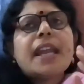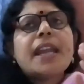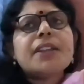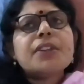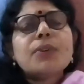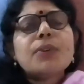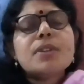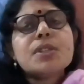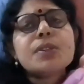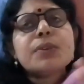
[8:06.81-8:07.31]

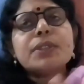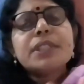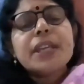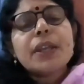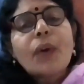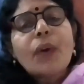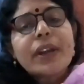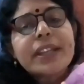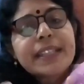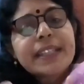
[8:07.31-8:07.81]
and also
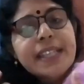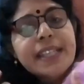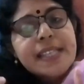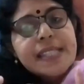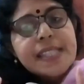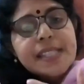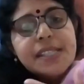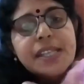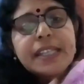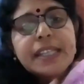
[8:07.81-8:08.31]
the
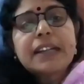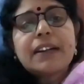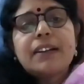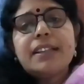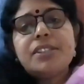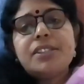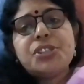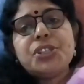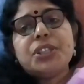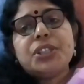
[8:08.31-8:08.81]
organization
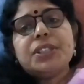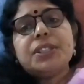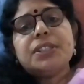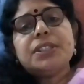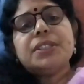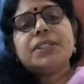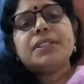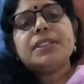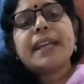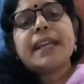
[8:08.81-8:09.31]

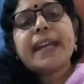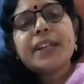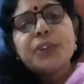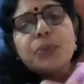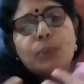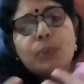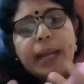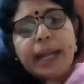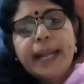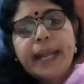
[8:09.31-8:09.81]
culture
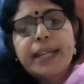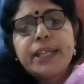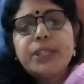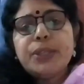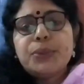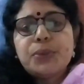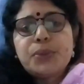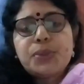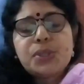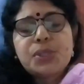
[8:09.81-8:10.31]
and
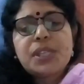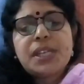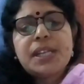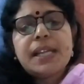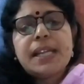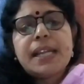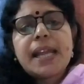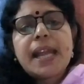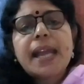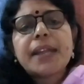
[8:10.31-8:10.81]
values.